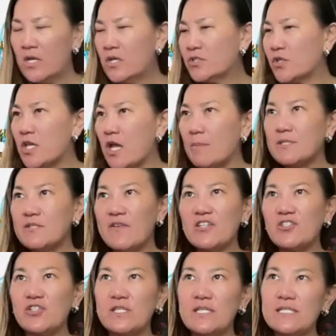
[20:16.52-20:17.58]
So the
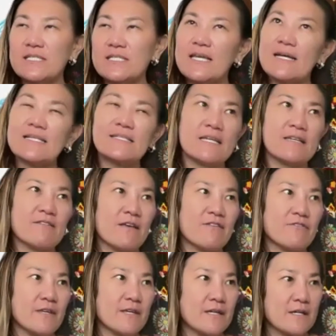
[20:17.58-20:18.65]
observation is yes, I
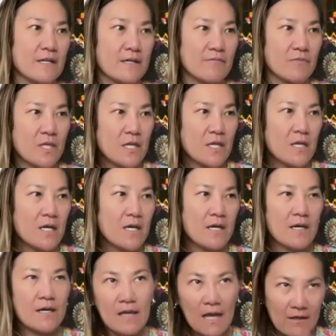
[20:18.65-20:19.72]
think
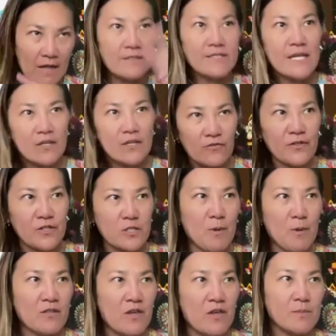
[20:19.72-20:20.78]
I'll take your first
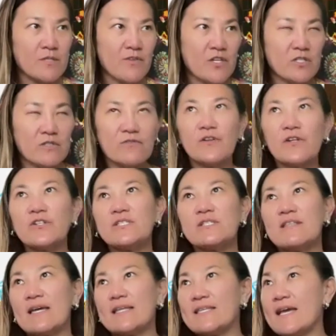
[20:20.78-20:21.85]
part of the observation first,
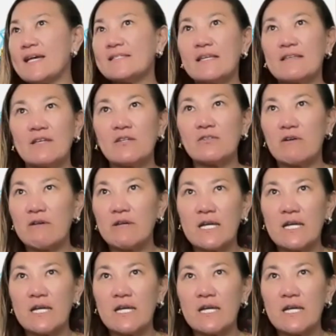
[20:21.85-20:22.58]
that yes, I think growing